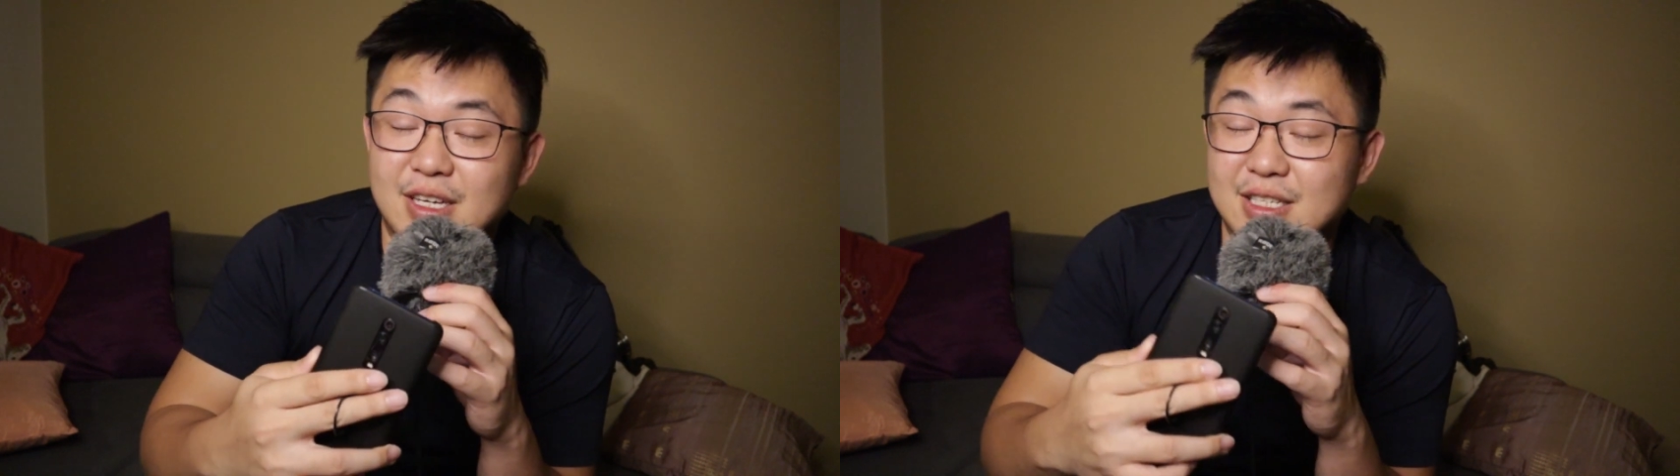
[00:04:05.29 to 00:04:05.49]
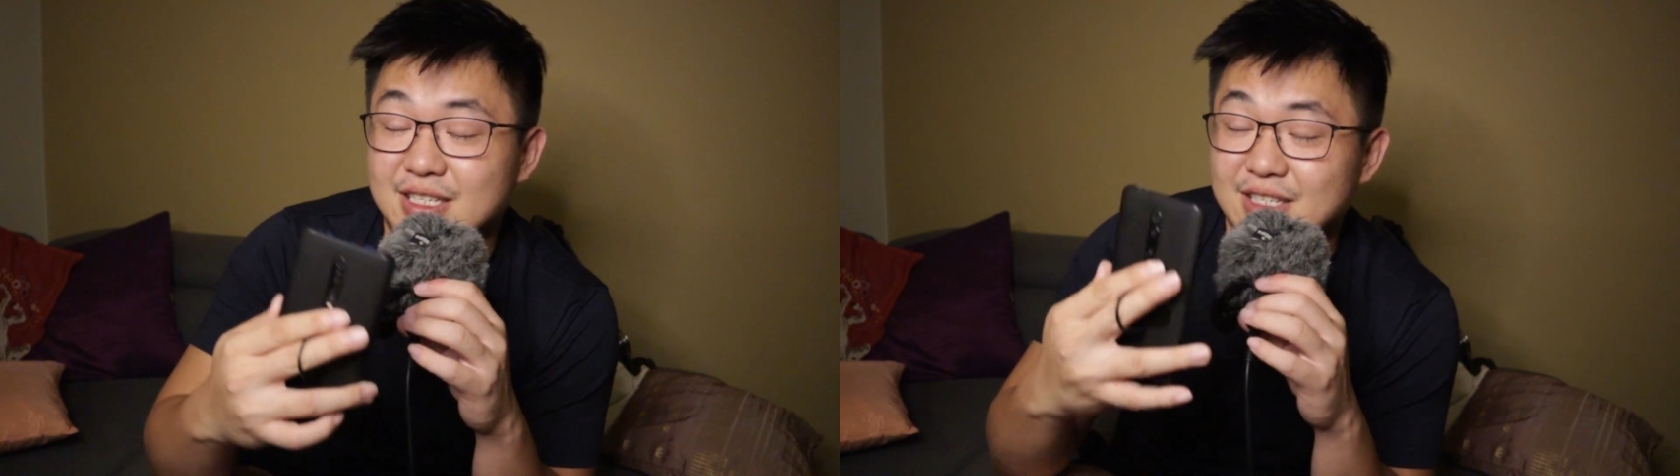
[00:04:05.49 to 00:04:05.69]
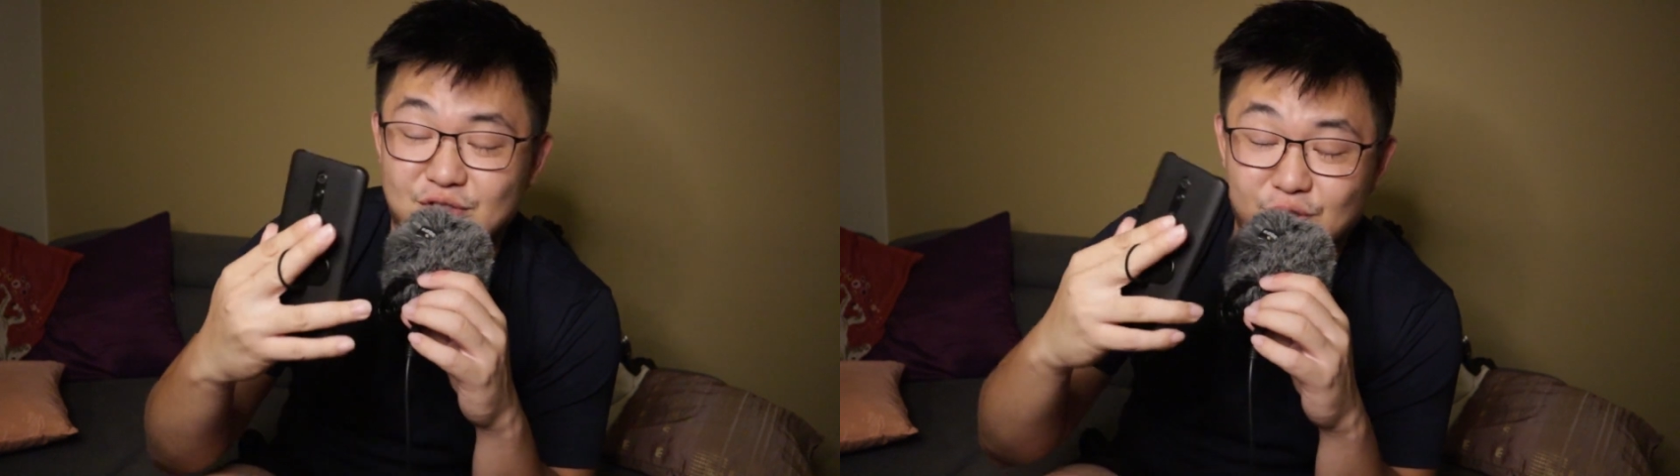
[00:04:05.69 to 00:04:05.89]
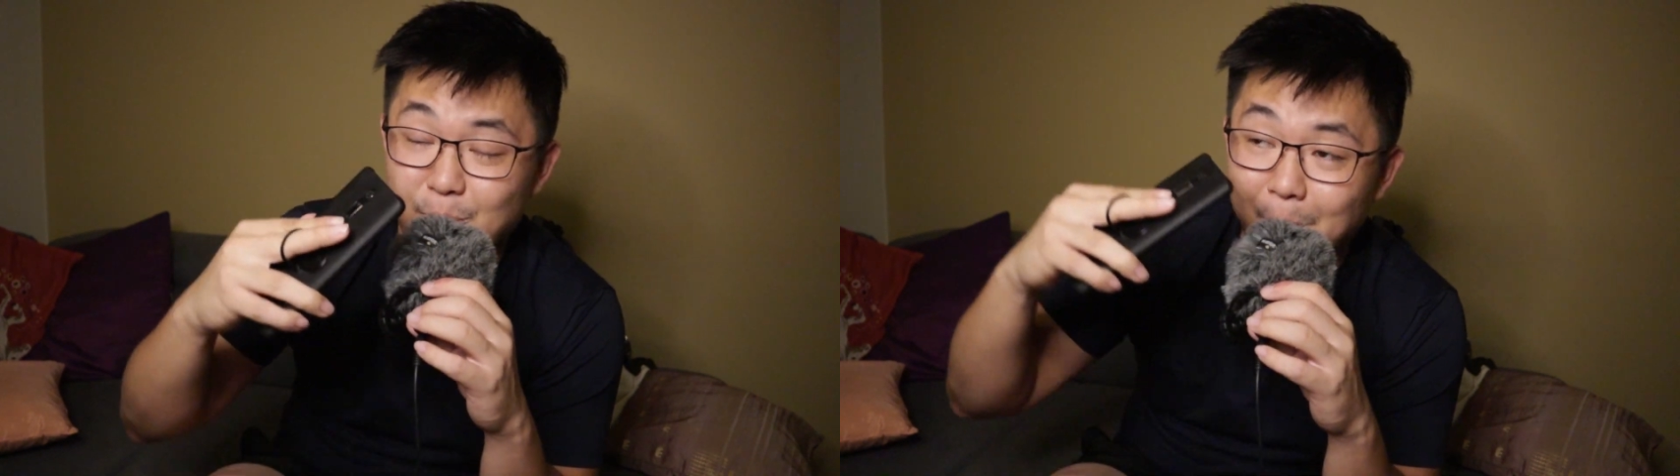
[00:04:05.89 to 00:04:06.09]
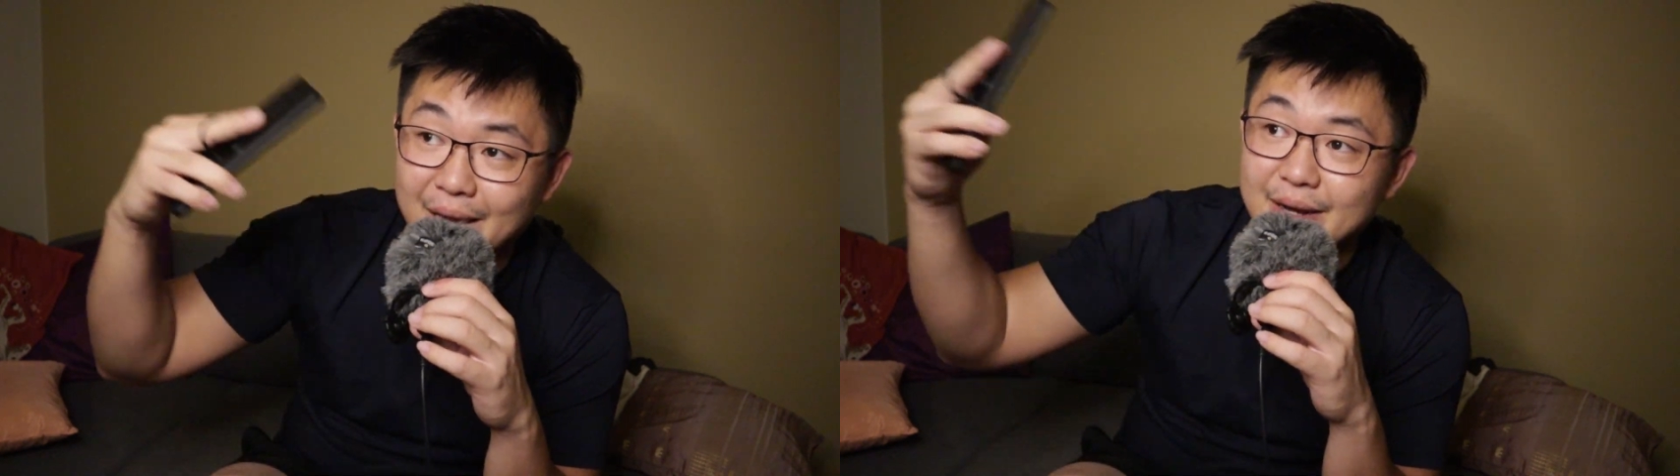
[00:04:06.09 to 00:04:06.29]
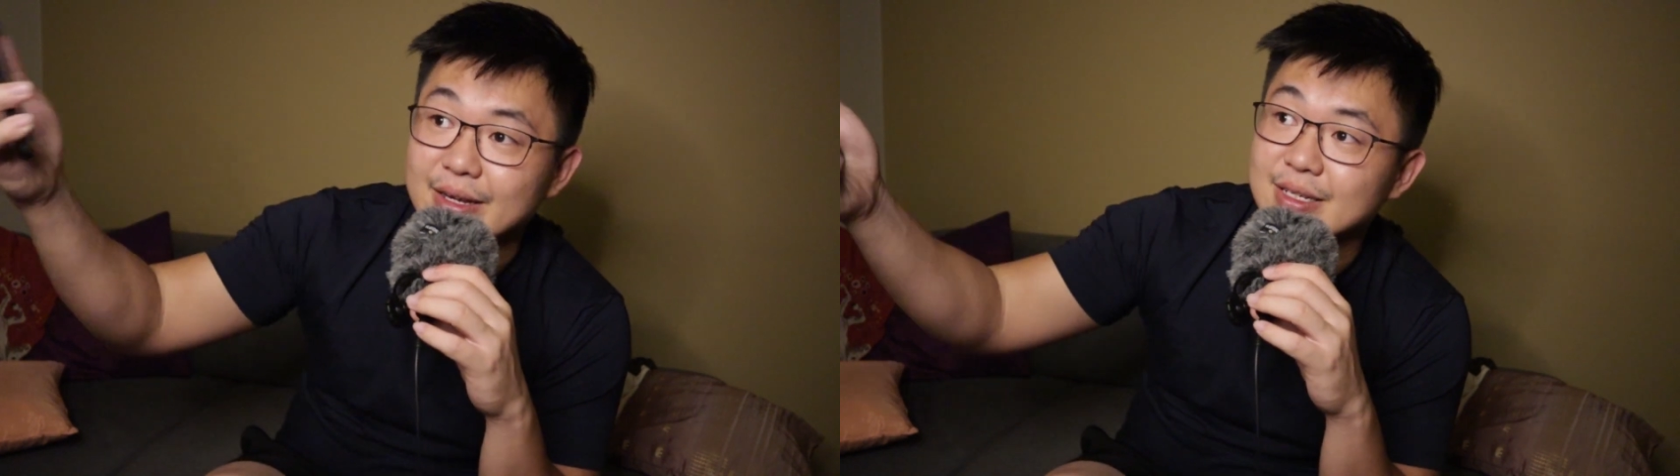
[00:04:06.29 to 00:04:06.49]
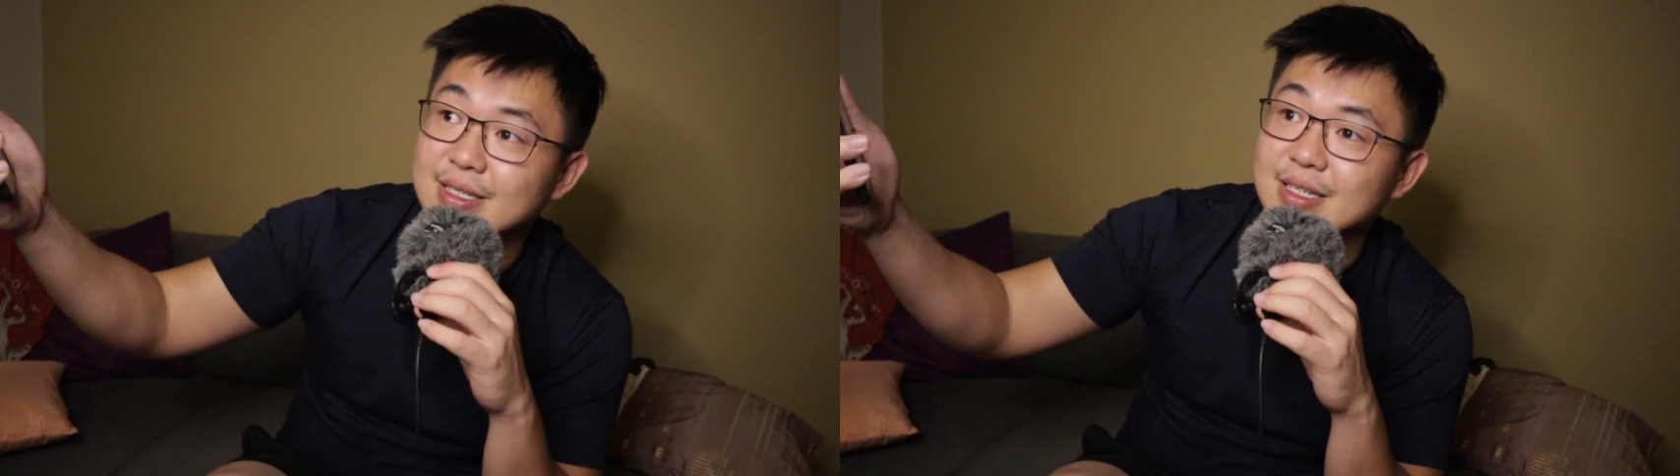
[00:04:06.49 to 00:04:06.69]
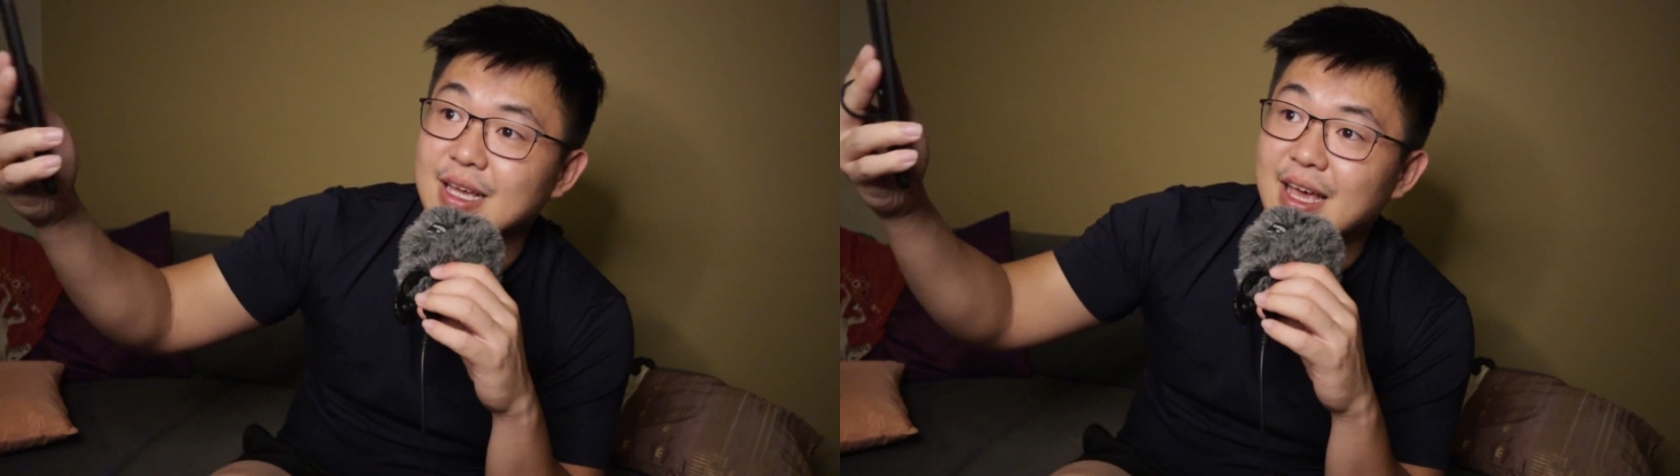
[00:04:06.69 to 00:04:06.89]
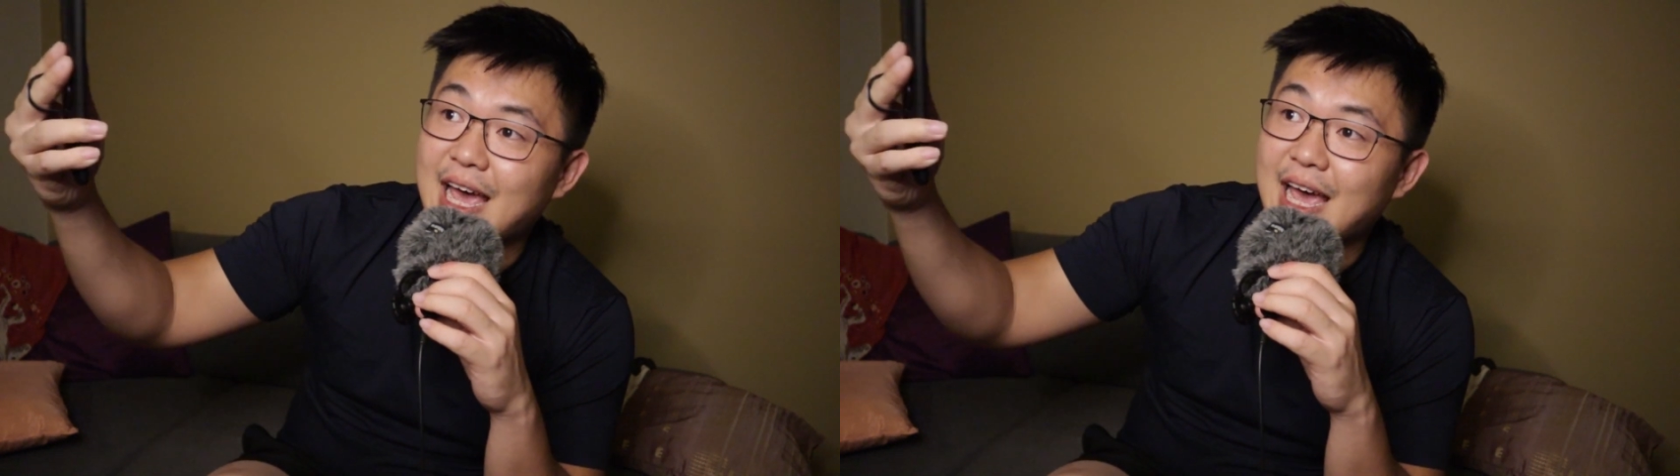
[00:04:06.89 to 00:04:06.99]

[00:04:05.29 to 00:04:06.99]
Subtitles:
is tremendous,